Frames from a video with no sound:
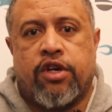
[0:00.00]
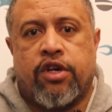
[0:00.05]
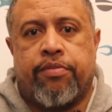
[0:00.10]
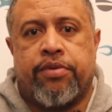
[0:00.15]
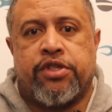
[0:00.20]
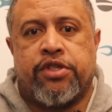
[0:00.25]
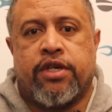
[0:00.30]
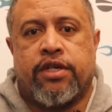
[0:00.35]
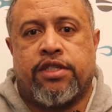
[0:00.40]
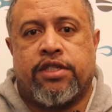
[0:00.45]

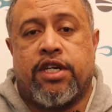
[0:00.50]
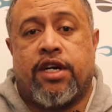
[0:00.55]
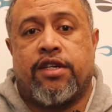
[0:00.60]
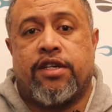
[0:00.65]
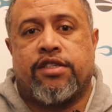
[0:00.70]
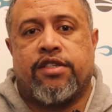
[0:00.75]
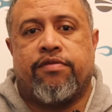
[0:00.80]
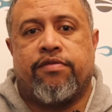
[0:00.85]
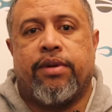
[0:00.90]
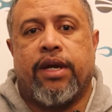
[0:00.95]
a
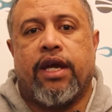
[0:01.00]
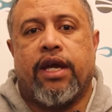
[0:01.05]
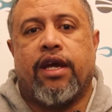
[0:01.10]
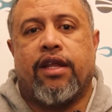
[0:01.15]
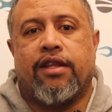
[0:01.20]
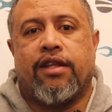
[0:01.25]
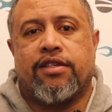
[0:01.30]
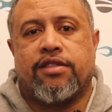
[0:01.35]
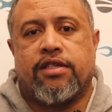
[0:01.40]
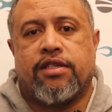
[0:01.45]
chance of being
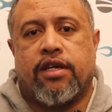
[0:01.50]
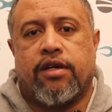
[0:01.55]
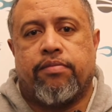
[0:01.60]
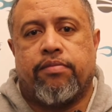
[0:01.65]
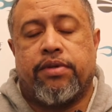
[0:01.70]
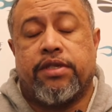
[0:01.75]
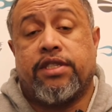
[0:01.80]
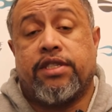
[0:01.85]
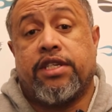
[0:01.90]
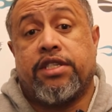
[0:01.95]
in this
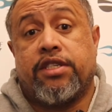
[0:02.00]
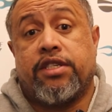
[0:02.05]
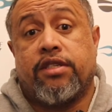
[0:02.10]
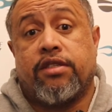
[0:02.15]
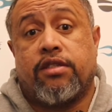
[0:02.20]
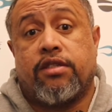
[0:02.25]
position.